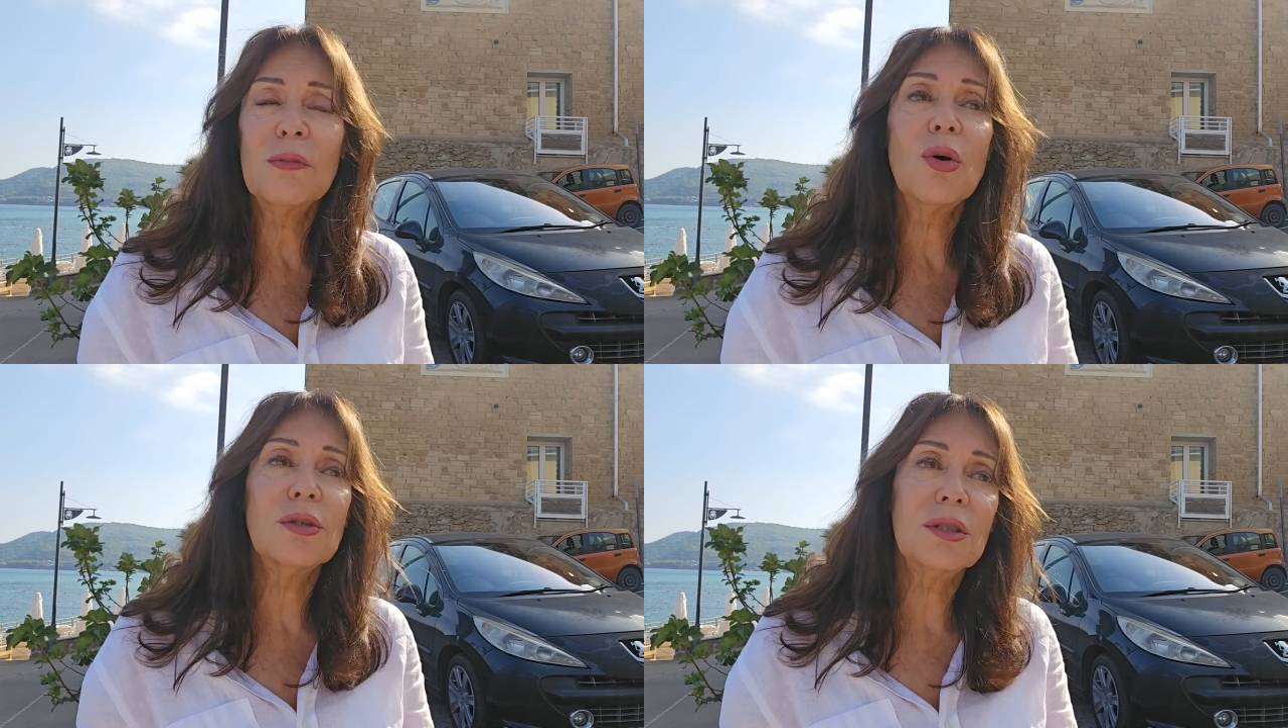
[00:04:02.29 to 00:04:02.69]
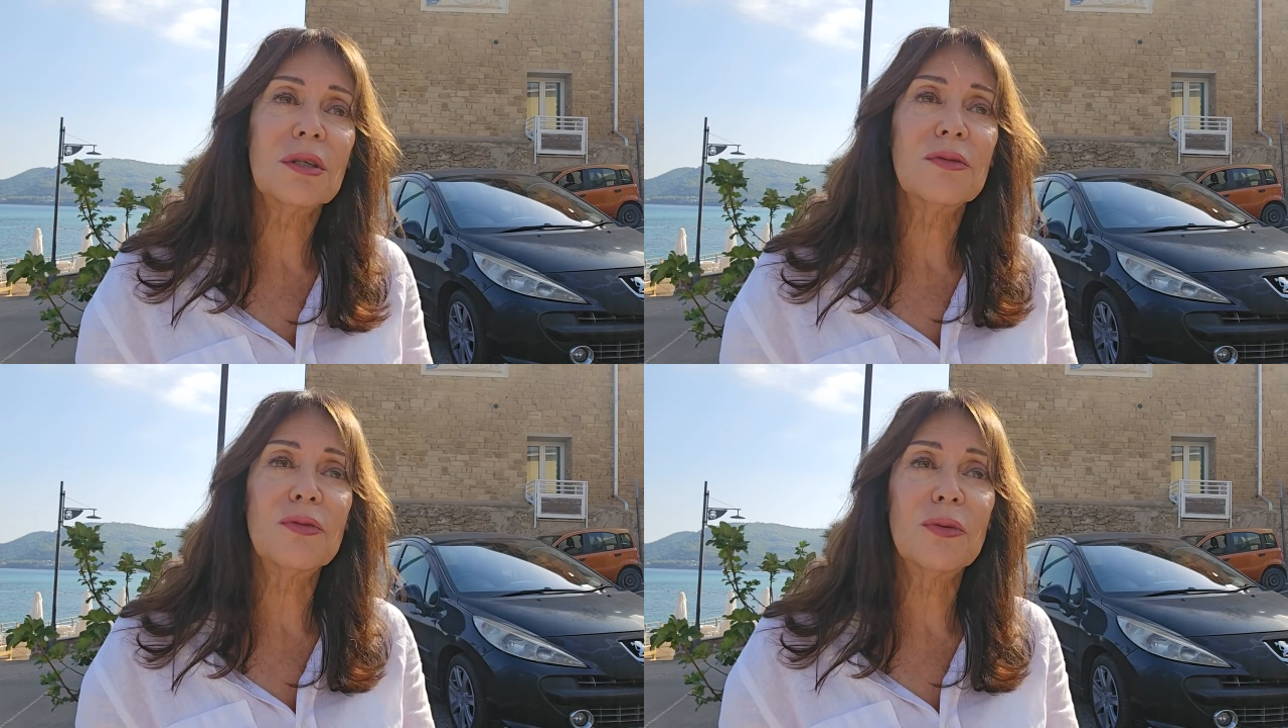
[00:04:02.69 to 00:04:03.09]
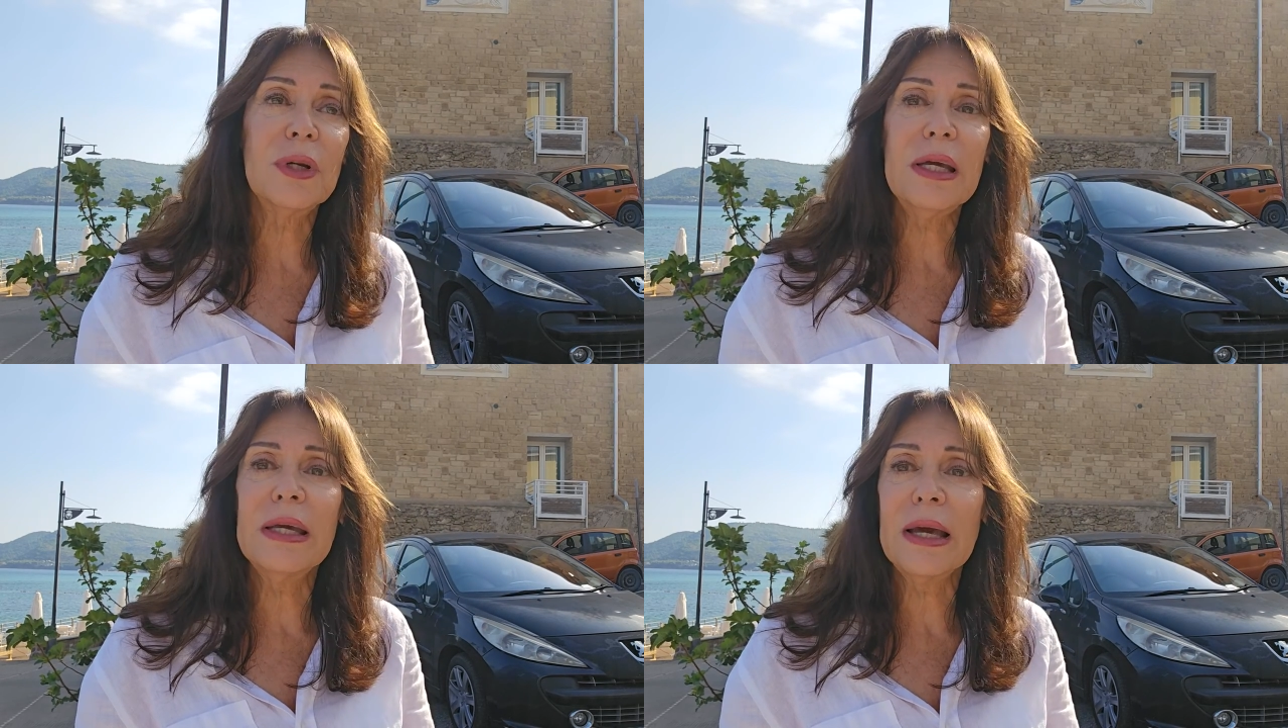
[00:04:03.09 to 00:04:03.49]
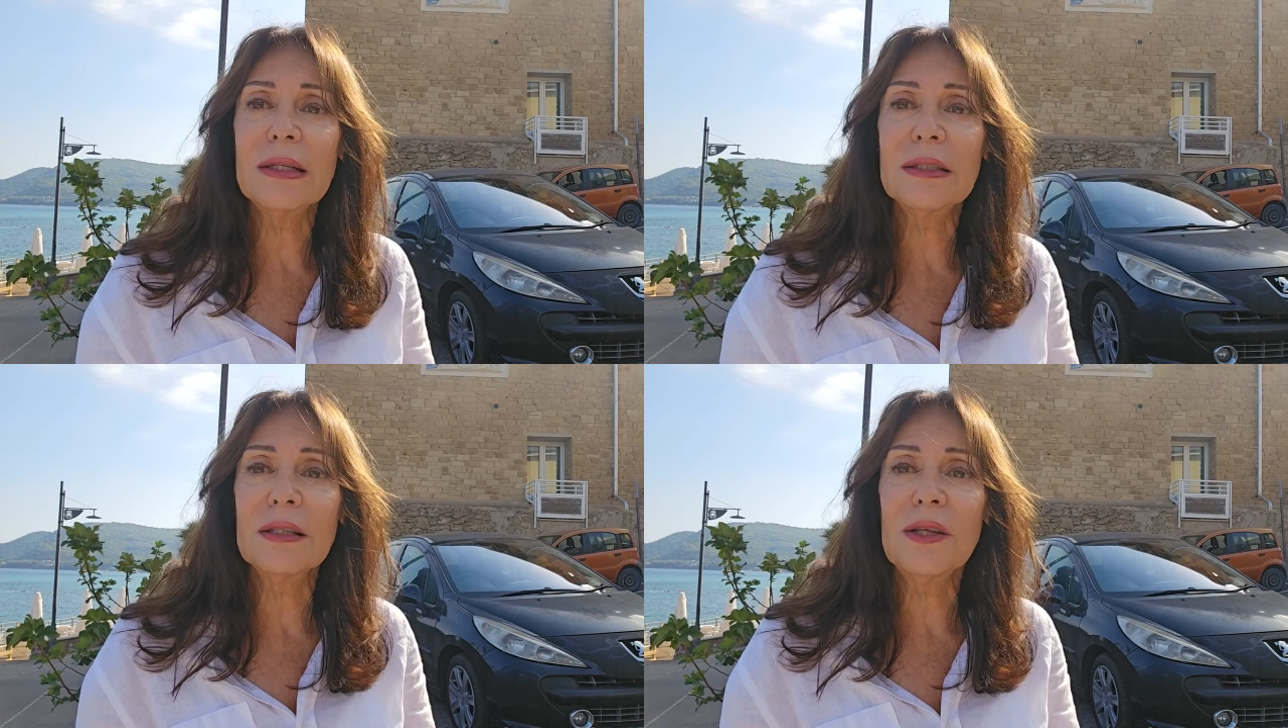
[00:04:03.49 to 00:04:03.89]
most of we
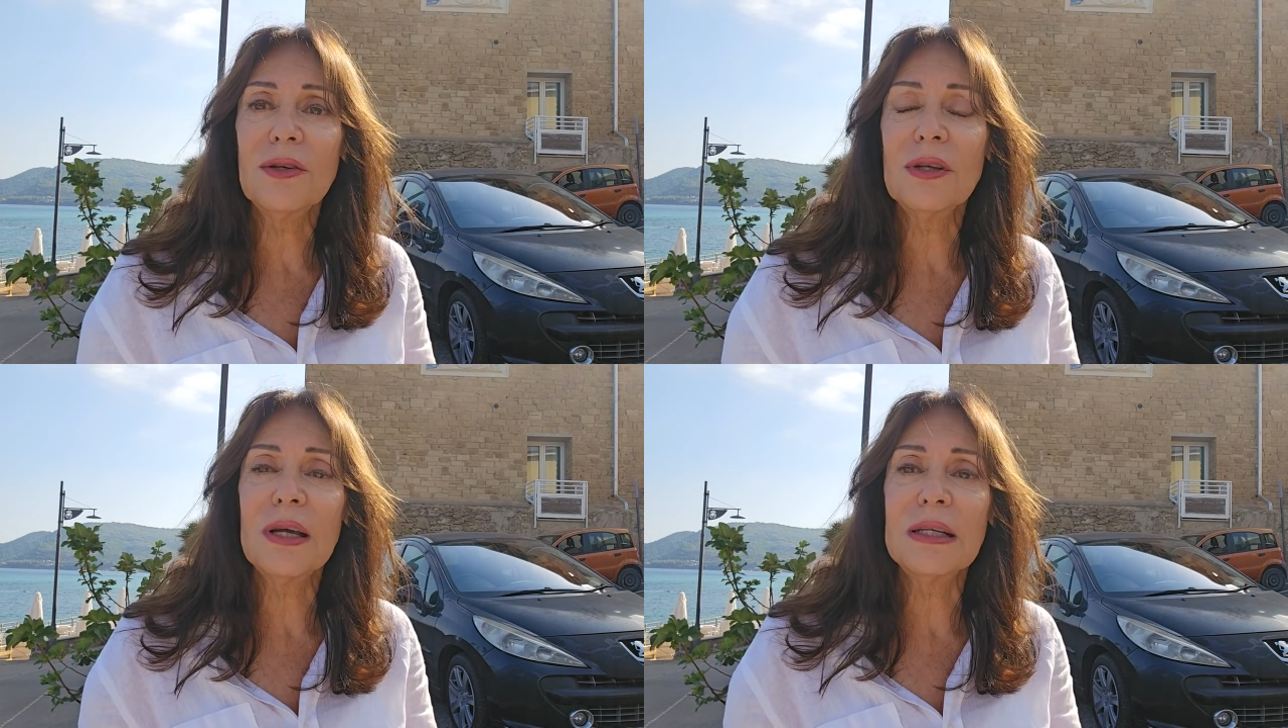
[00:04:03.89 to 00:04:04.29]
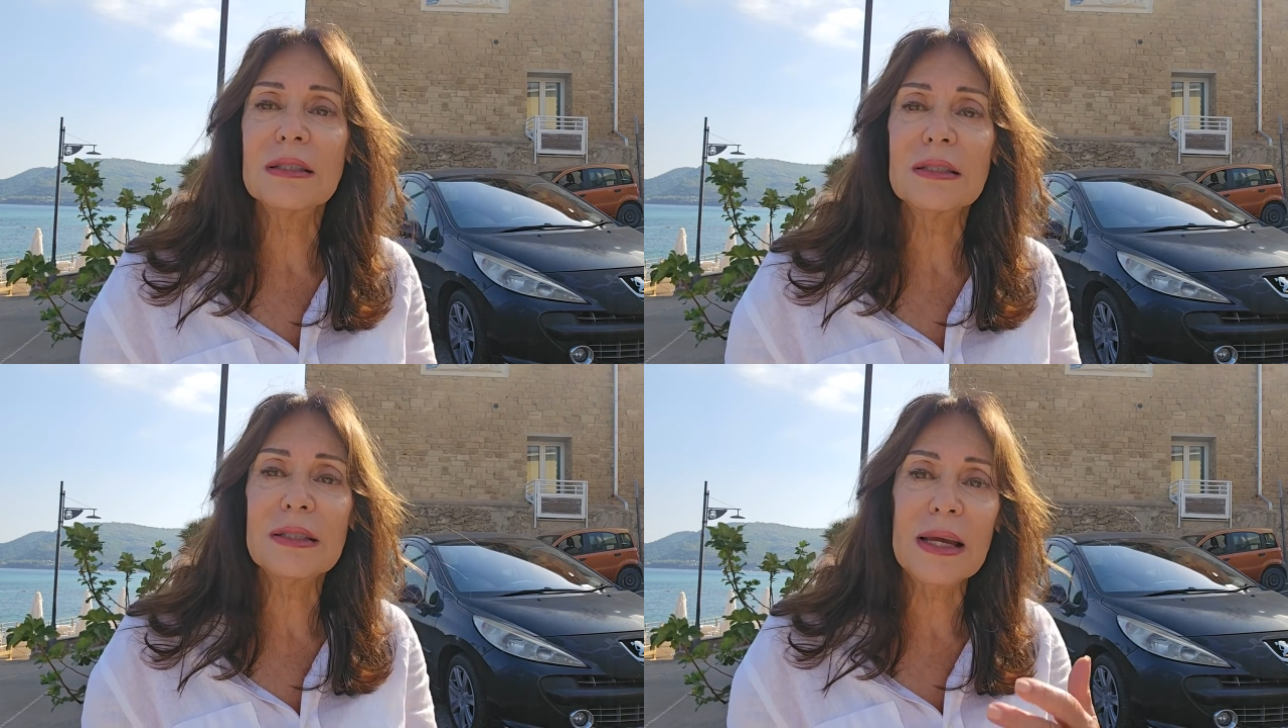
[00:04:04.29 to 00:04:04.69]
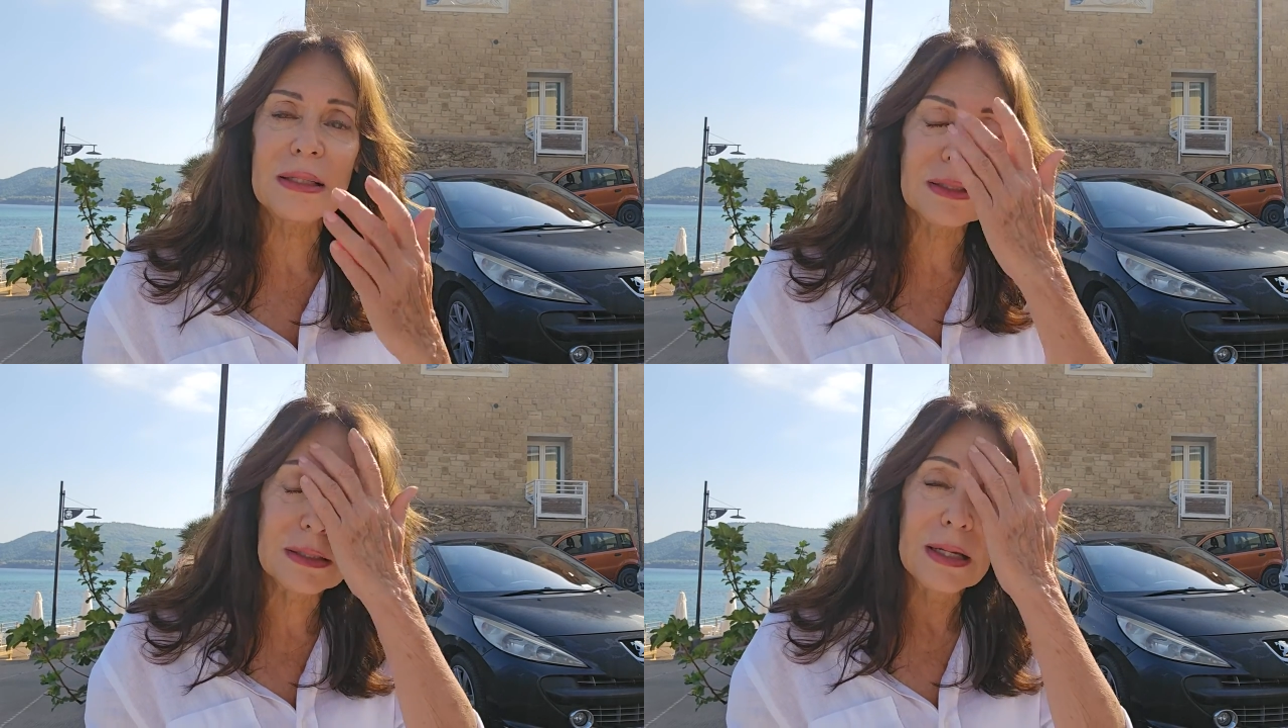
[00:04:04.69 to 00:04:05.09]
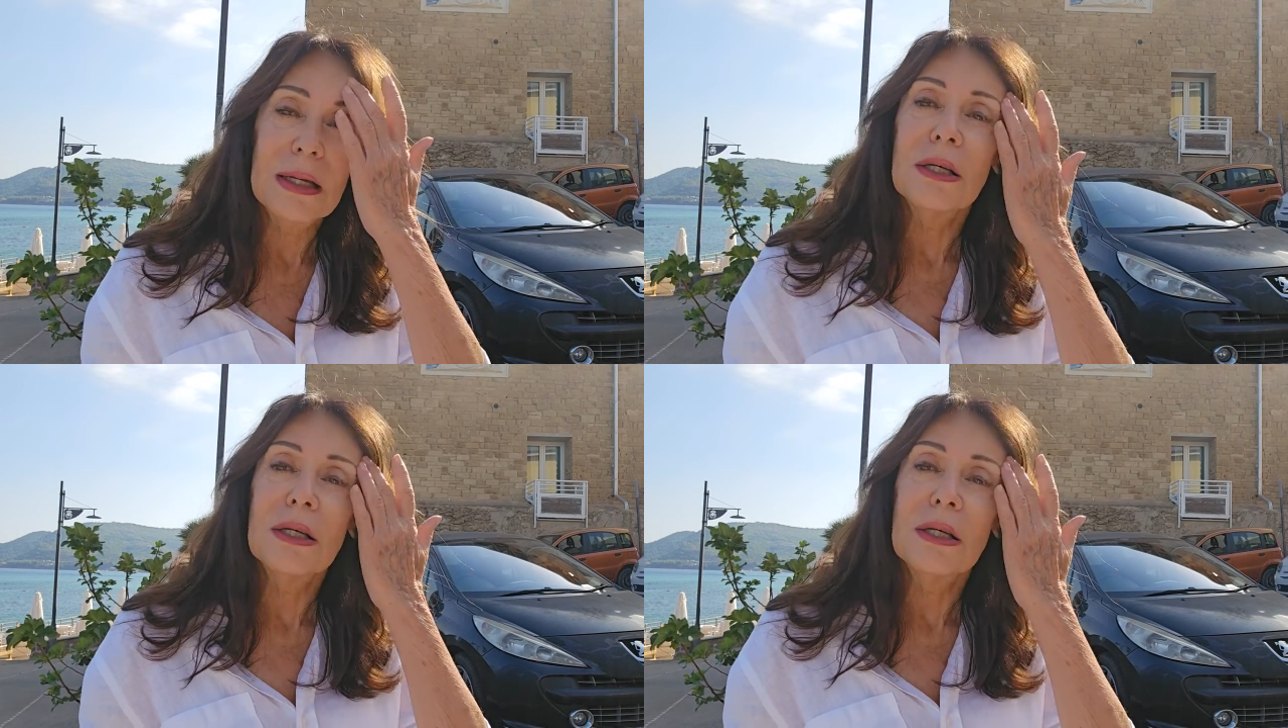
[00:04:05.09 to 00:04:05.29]
get in the United States.